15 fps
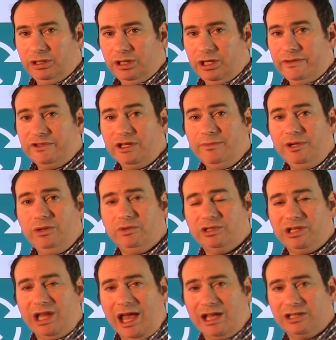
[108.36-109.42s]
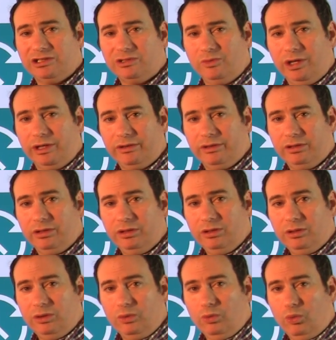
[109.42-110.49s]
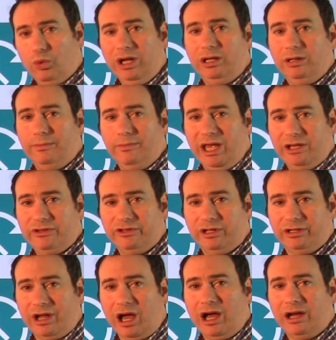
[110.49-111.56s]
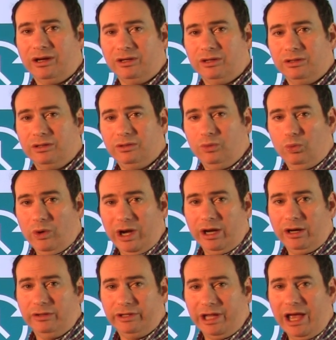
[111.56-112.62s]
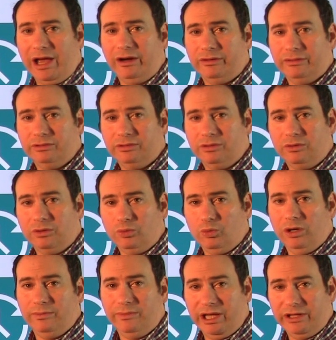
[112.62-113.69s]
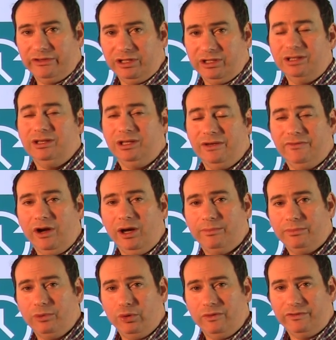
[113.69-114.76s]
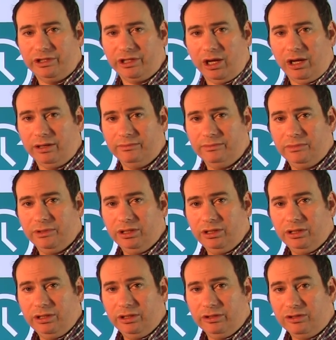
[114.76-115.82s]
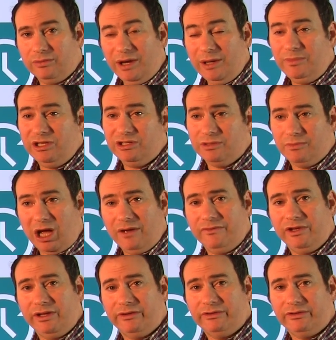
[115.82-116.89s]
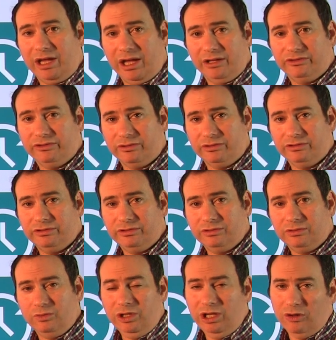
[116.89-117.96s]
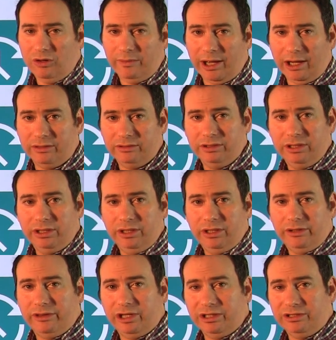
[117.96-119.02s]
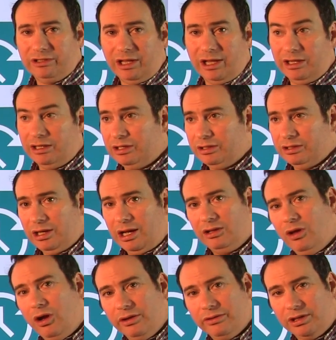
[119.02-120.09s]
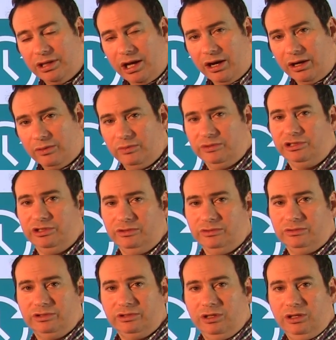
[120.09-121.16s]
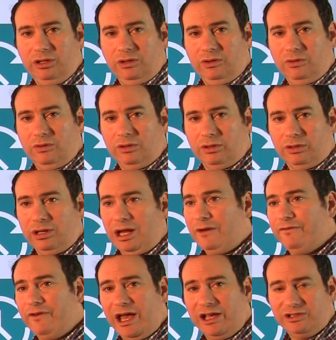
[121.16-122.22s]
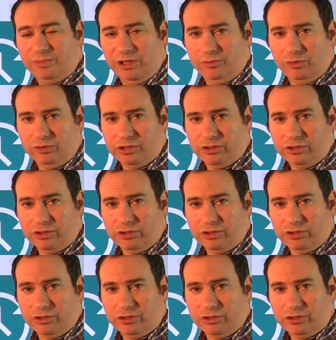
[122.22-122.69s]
If somebody was tasked with what makes a tire wear down or what makes it give up over time, there might be some obvious answers we know about. Things like how long the tire was used, or how fast people are